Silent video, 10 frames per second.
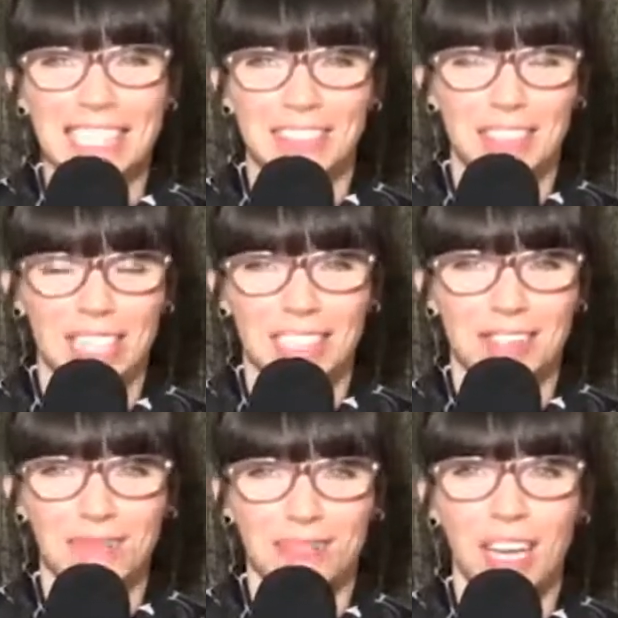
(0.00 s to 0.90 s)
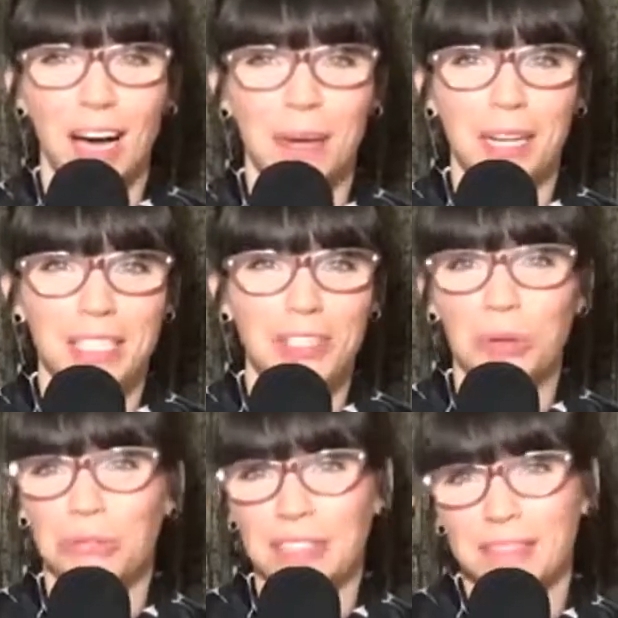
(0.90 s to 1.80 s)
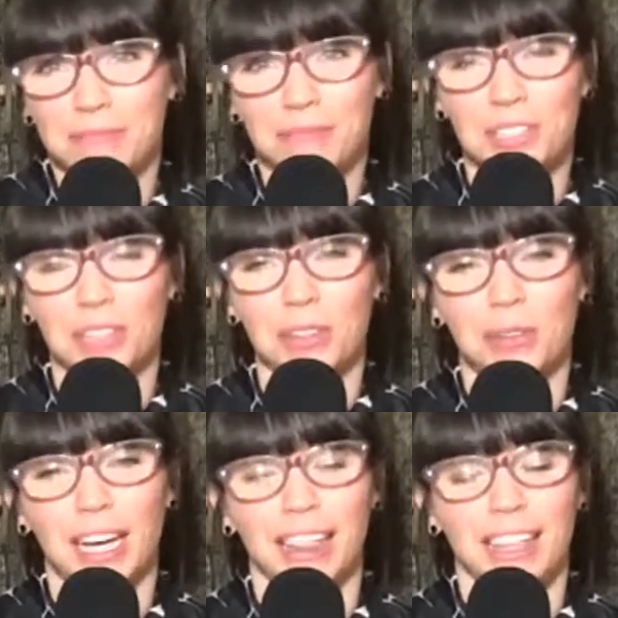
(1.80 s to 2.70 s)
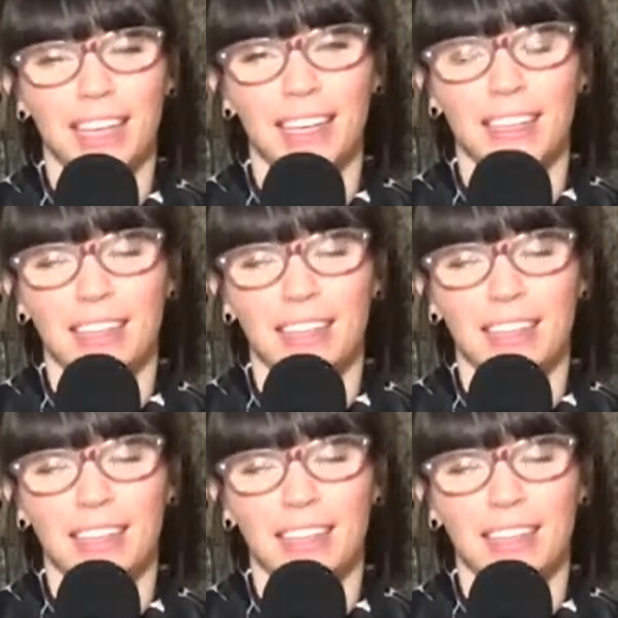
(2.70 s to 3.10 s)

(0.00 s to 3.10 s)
it's like it's common as a sofa. So I think